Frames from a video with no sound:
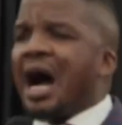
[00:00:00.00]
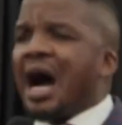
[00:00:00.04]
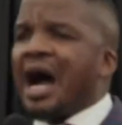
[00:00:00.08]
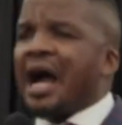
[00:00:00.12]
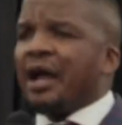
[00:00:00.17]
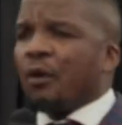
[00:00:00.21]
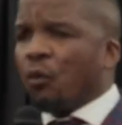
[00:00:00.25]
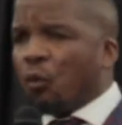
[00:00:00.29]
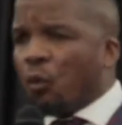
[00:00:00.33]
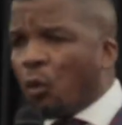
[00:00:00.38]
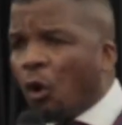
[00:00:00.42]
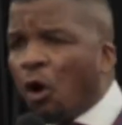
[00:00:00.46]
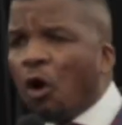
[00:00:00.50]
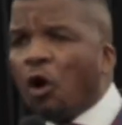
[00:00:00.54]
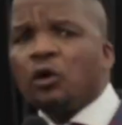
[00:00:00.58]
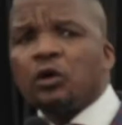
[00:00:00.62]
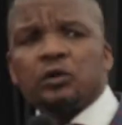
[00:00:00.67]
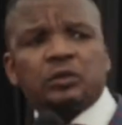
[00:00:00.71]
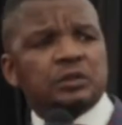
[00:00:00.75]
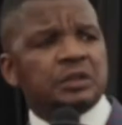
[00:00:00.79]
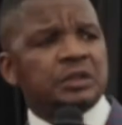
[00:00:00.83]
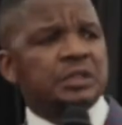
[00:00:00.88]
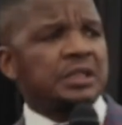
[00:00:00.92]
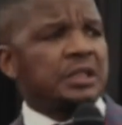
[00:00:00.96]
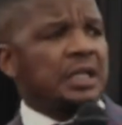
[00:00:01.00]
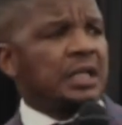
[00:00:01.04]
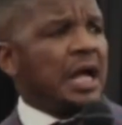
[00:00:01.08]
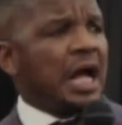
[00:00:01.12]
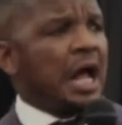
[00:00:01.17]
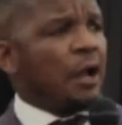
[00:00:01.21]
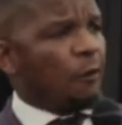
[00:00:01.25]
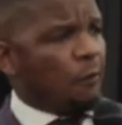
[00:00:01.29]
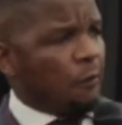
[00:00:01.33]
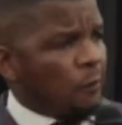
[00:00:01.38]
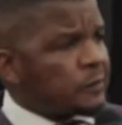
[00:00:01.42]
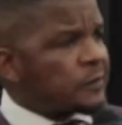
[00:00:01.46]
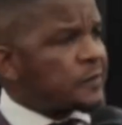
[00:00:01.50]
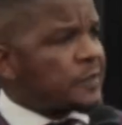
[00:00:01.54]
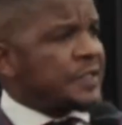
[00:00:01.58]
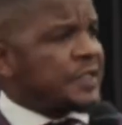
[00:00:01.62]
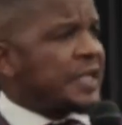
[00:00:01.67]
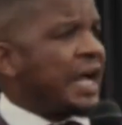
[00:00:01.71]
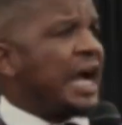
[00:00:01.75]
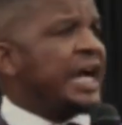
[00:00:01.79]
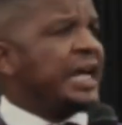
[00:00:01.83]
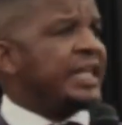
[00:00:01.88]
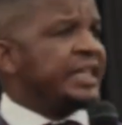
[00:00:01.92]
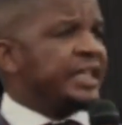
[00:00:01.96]
I walked
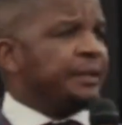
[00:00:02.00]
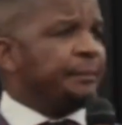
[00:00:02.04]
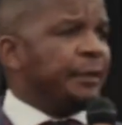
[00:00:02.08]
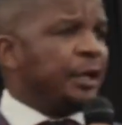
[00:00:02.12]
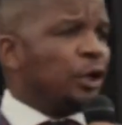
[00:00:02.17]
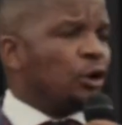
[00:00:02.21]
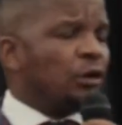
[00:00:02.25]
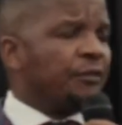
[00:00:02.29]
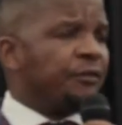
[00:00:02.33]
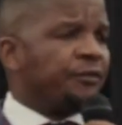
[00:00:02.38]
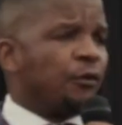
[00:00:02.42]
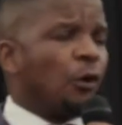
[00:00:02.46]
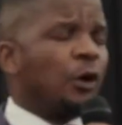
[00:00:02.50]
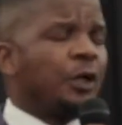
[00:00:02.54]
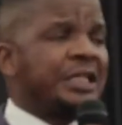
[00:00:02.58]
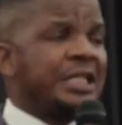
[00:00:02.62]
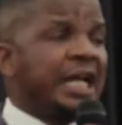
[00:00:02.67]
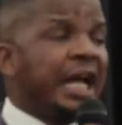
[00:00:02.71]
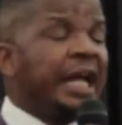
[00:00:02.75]
alongside the man of God,